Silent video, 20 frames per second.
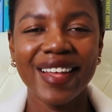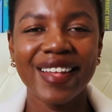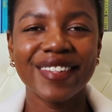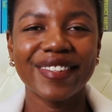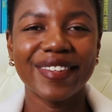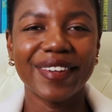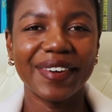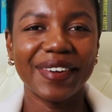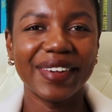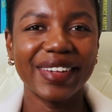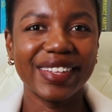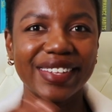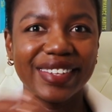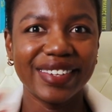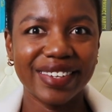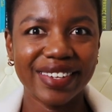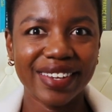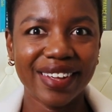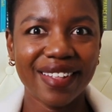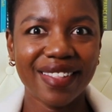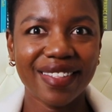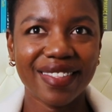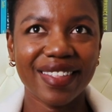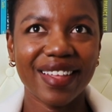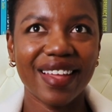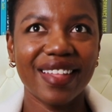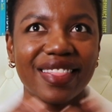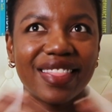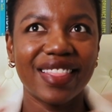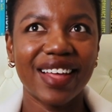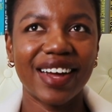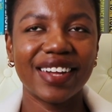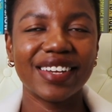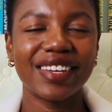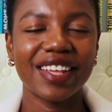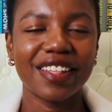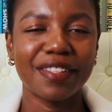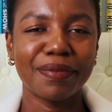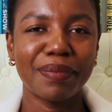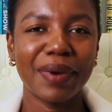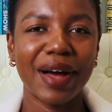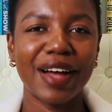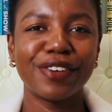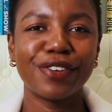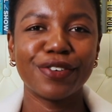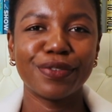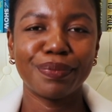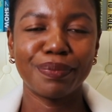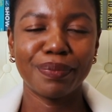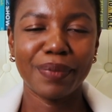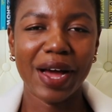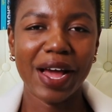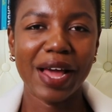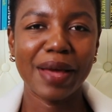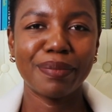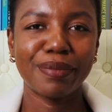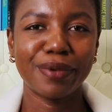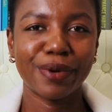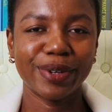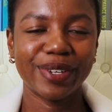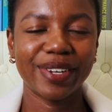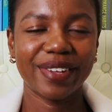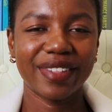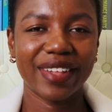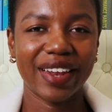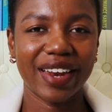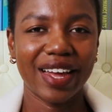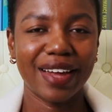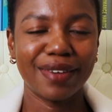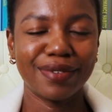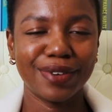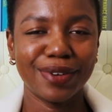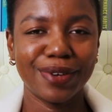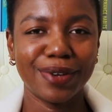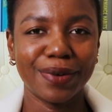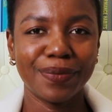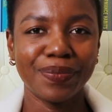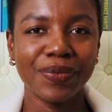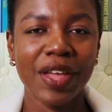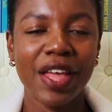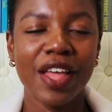So just that is part of my projects that I have to do.